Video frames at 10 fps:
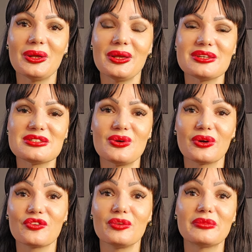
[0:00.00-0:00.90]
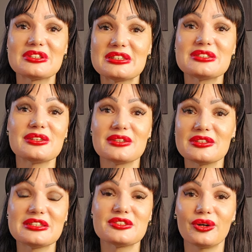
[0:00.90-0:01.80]
song from the
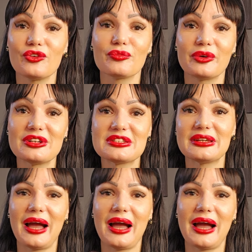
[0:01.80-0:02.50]
Sister of Mercy?